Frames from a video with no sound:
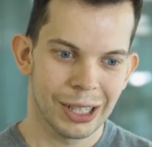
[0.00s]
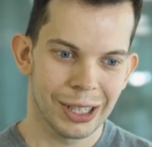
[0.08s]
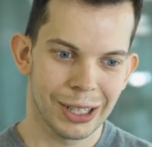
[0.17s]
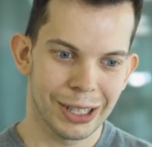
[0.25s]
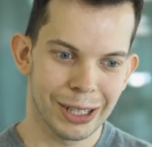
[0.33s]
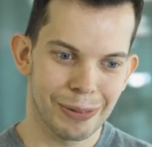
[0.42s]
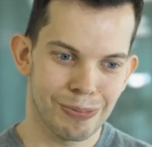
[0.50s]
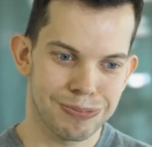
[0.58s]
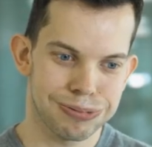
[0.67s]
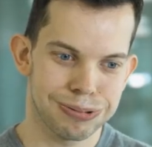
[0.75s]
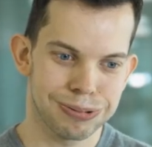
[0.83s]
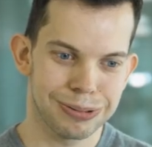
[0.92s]
Uh,
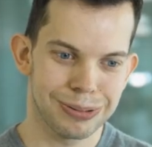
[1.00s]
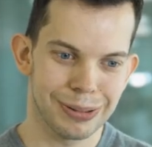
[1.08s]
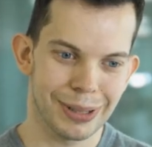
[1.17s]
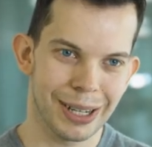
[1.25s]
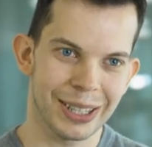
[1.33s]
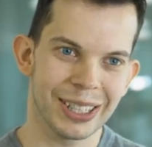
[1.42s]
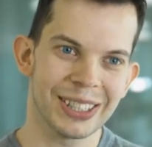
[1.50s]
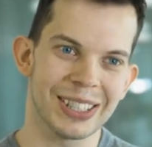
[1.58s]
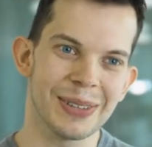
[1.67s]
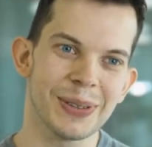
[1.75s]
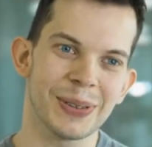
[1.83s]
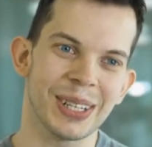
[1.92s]
I think
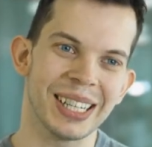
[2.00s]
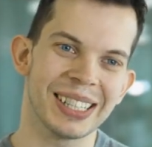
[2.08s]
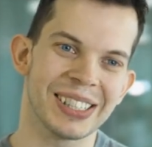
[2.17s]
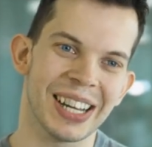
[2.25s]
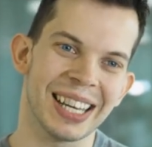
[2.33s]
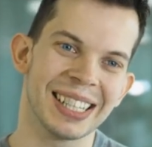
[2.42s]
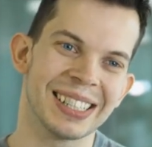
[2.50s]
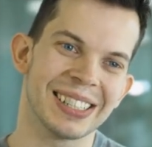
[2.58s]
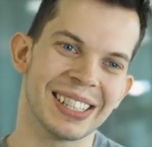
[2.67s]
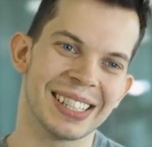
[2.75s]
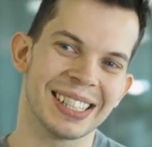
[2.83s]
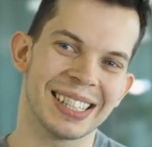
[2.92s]
some of the
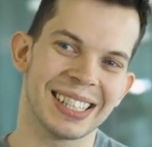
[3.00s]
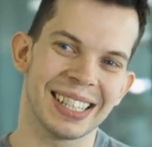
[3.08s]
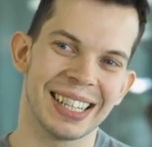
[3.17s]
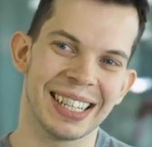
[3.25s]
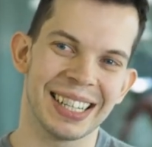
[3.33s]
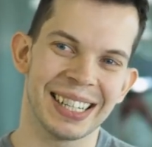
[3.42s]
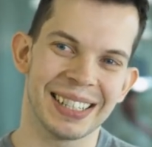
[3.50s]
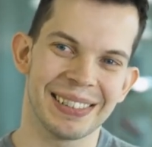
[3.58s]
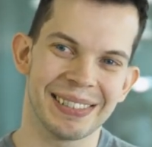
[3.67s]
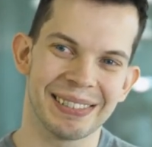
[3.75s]
challenges uh,